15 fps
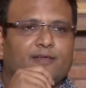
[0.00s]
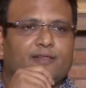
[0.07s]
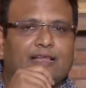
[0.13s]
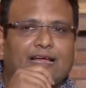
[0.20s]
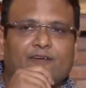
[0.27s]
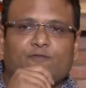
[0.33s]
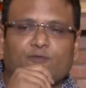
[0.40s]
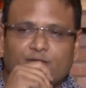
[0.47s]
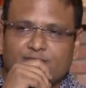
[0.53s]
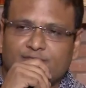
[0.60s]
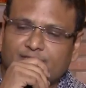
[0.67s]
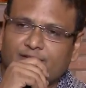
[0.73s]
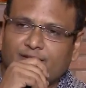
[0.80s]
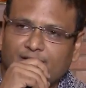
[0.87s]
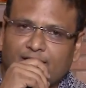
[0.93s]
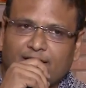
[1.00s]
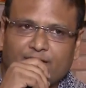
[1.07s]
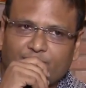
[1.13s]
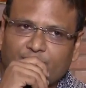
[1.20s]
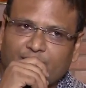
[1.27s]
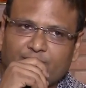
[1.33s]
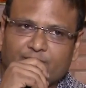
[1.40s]
That one single night
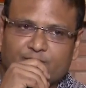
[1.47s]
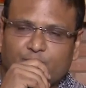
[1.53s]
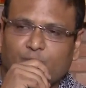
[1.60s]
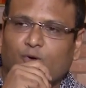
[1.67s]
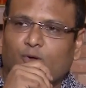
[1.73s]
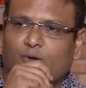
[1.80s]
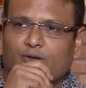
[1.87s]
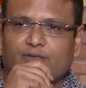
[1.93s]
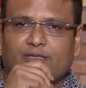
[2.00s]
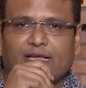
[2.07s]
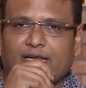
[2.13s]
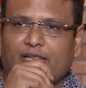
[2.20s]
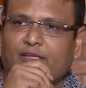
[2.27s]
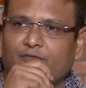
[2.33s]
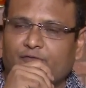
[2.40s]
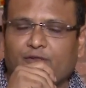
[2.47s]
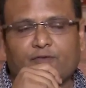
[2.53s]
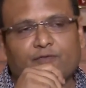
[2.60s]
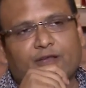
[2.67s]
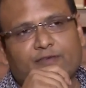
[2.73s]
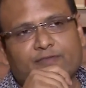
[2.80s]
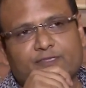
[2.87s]
when I was born, that evening
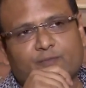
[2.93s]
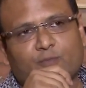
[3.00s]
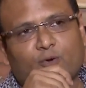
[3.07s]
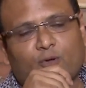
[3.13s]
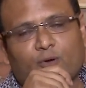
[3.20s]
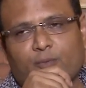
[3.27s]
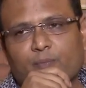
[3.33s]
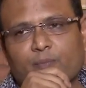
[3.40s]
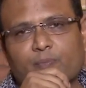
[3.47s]
when I was born.